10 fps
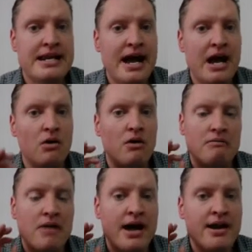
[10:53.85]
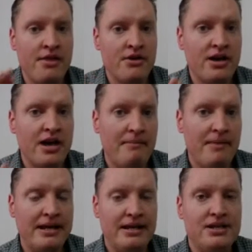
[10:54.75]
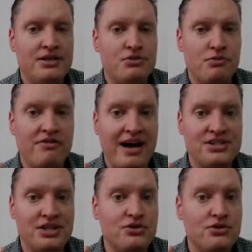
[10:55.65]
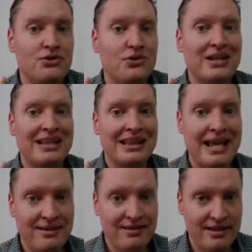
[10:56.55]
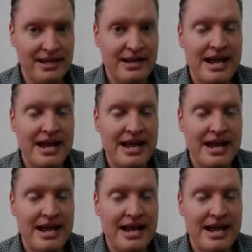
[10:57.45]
Now, another comment is revising to lengthen.